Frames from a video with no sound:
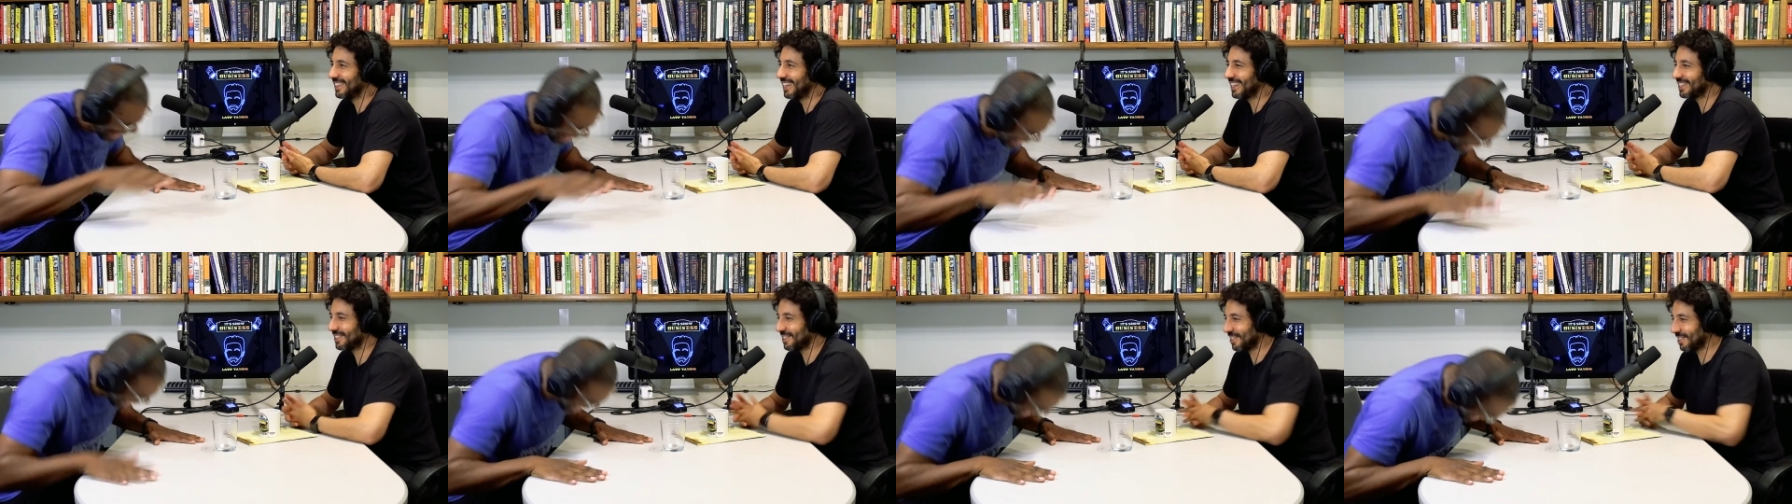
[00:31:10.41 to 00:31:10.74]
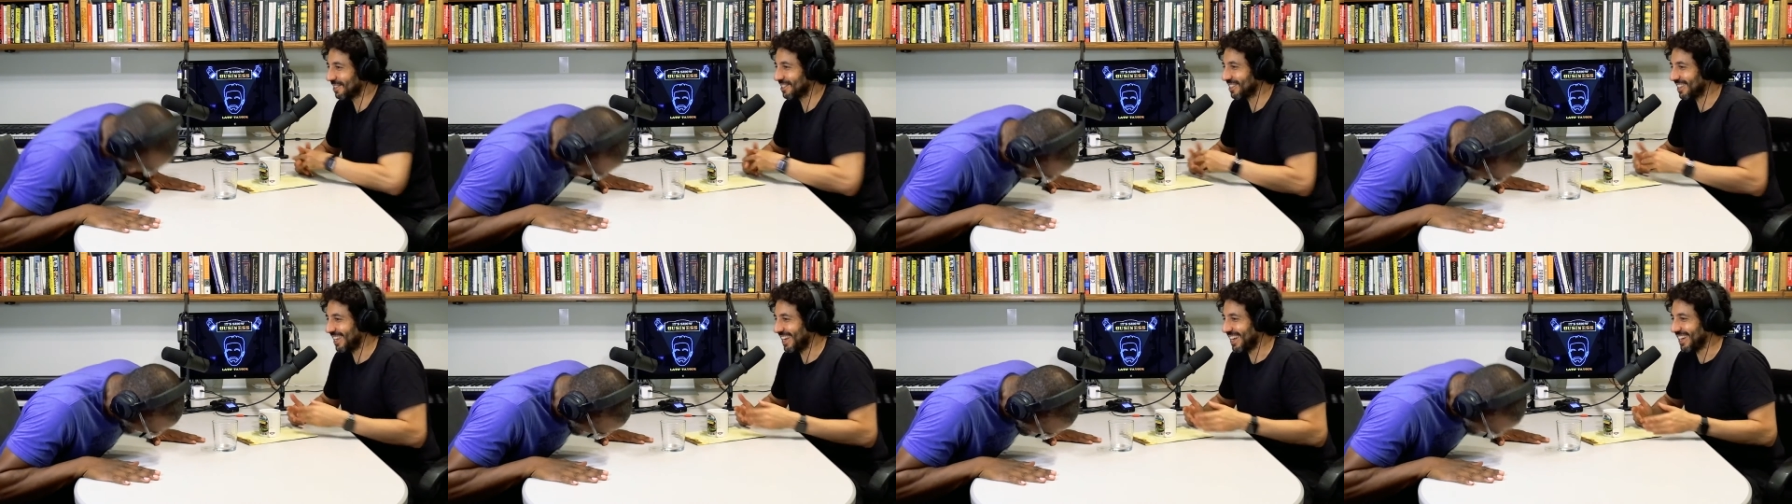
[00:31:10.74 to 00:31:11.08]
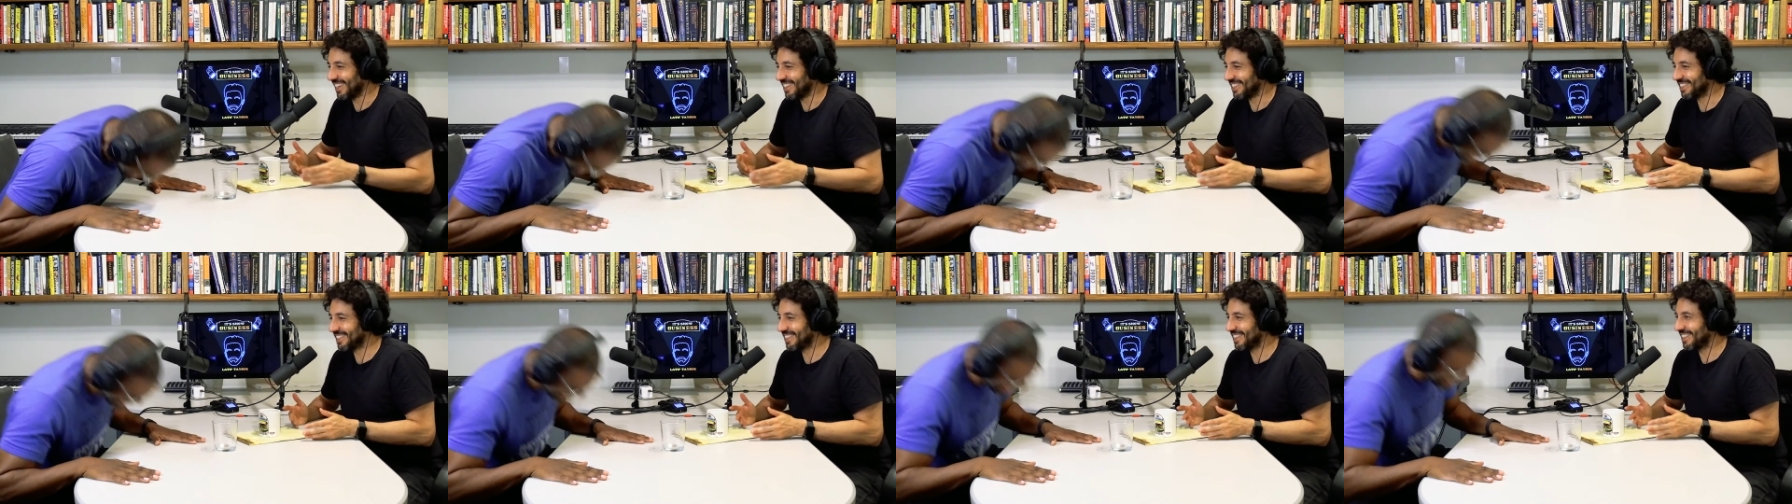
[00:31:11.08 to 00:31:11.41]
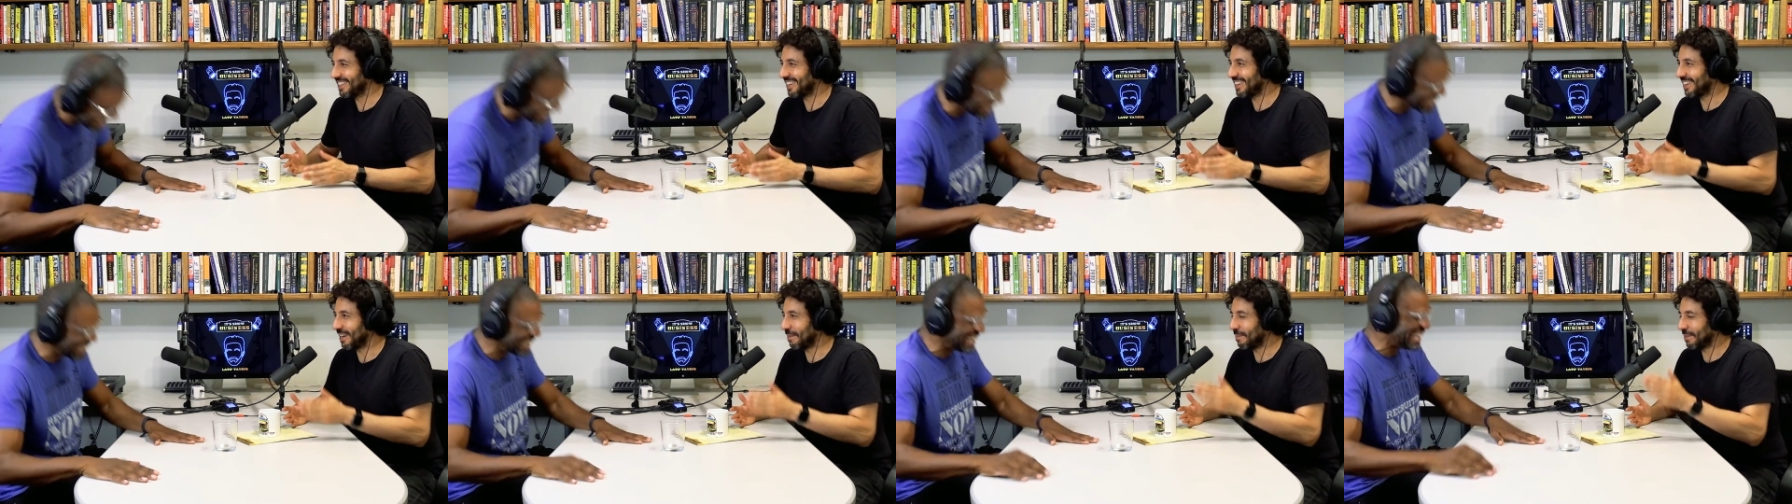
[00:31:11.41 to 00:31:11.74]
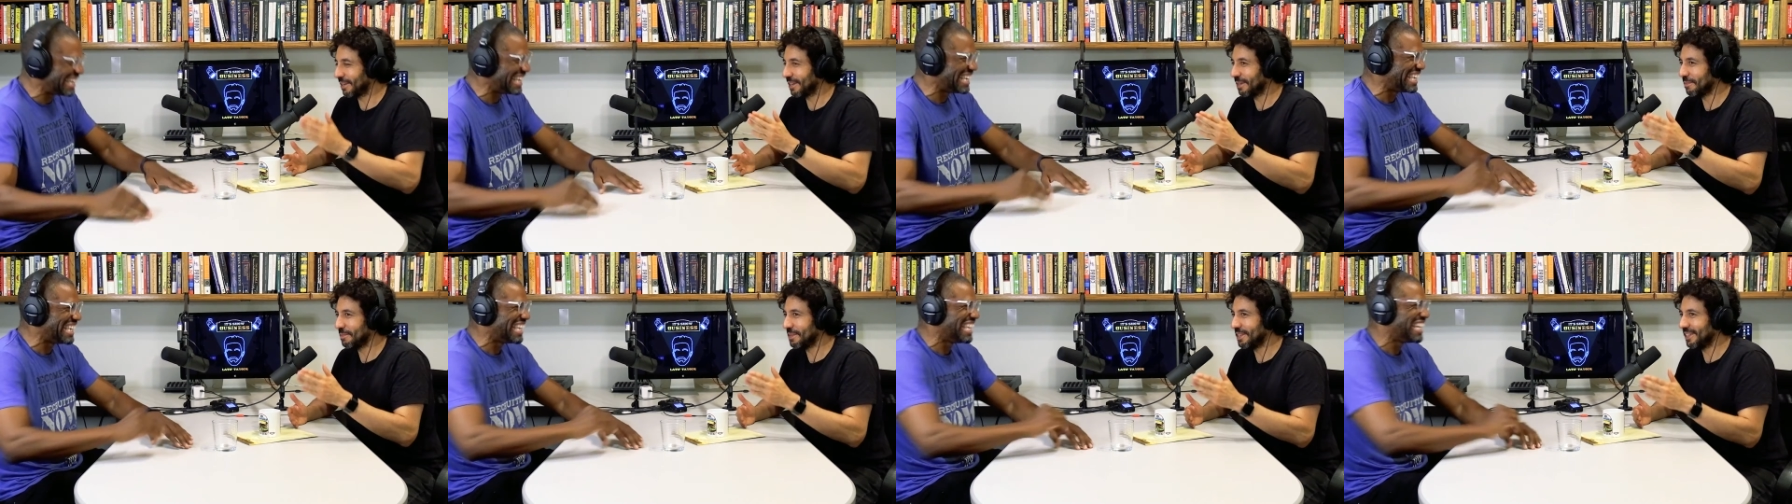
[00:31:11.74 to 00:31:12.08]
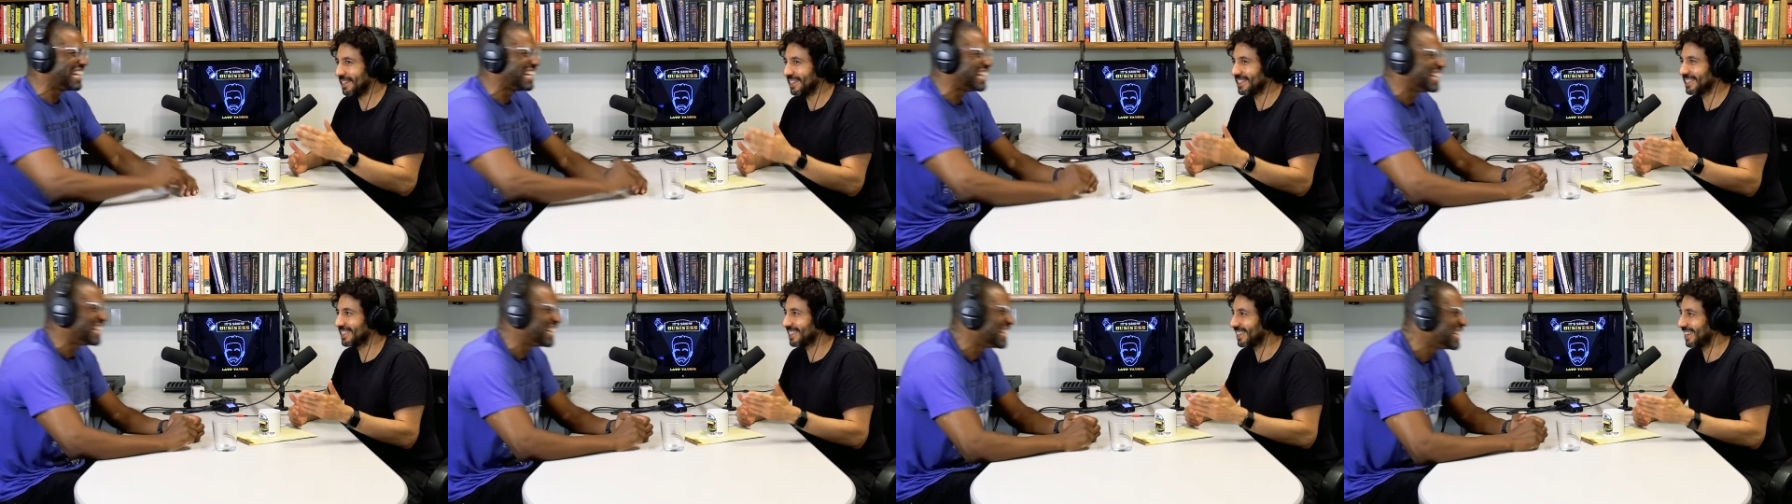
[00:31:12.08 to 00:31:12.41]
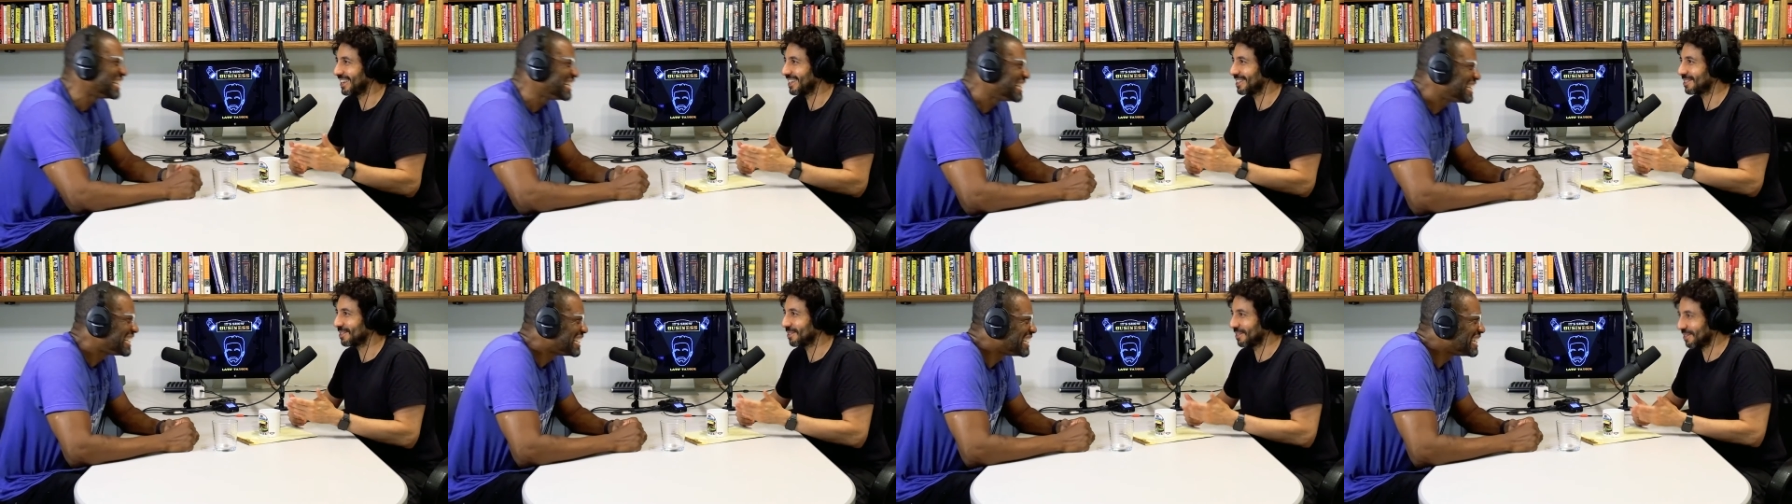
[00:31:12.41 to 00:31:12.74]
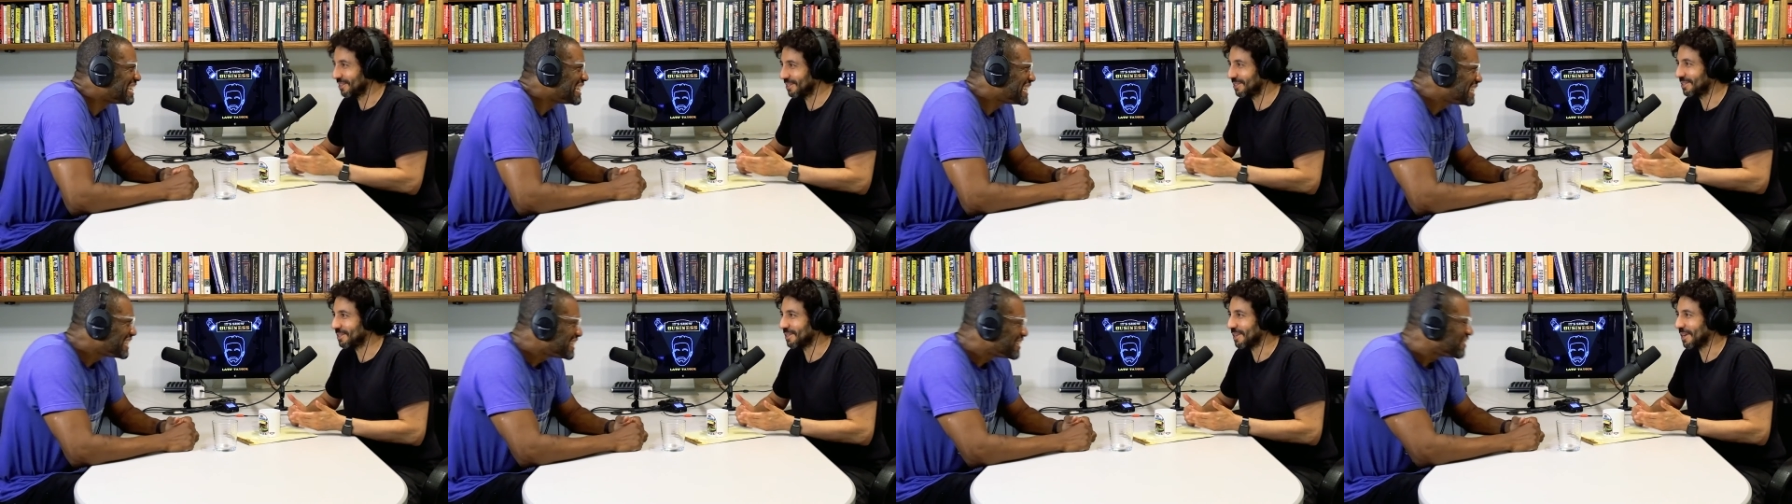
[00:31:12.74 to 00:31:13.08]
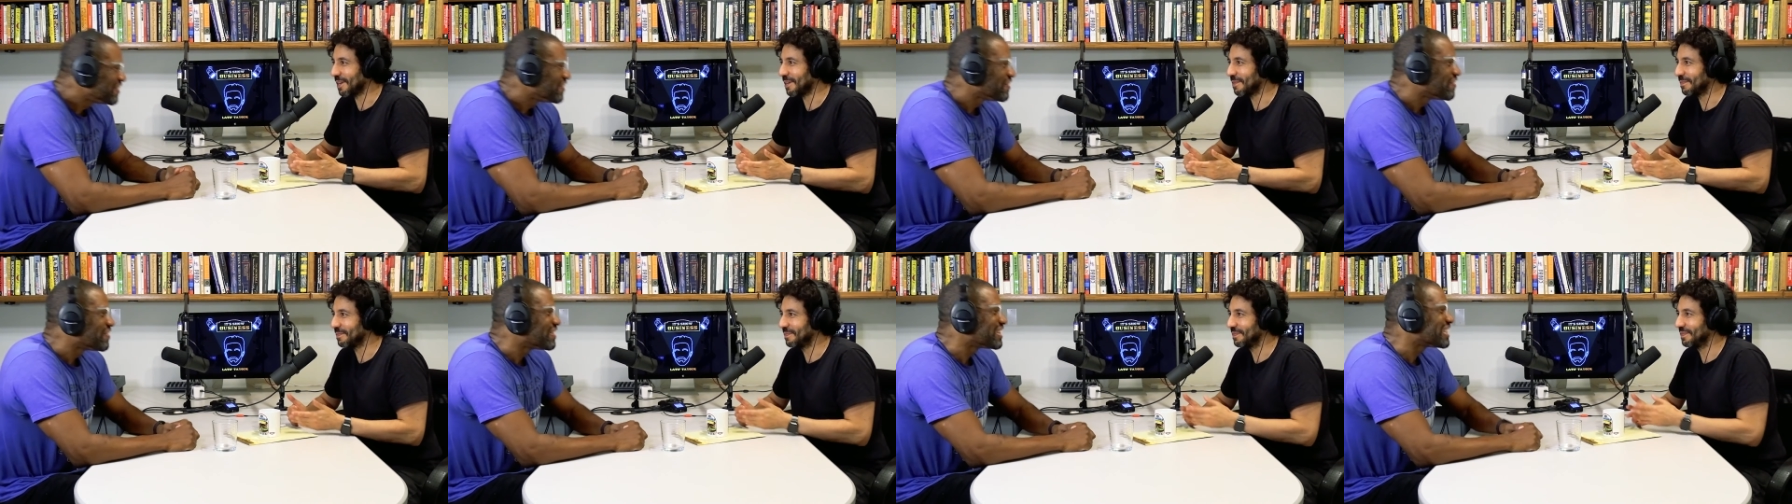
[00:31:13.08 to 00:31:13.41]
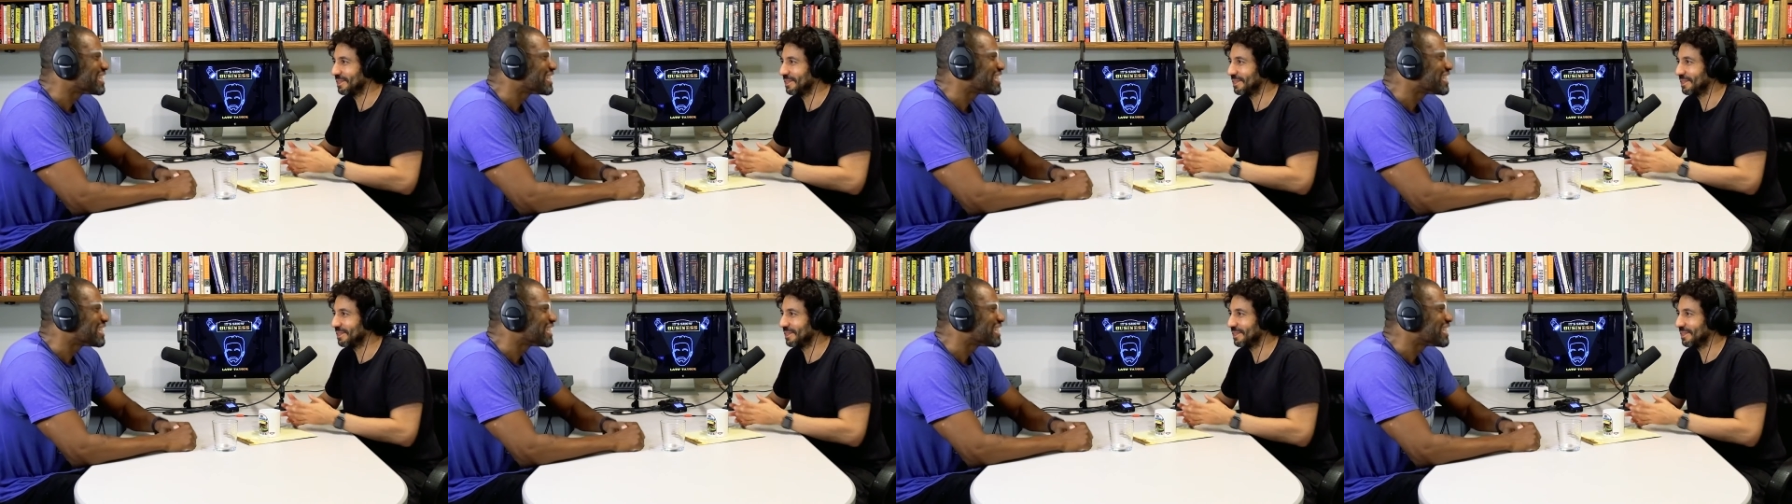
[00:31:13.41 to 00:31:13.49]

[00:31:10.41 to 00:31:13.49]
That's their slash. I'm a comedian slash thirst trap.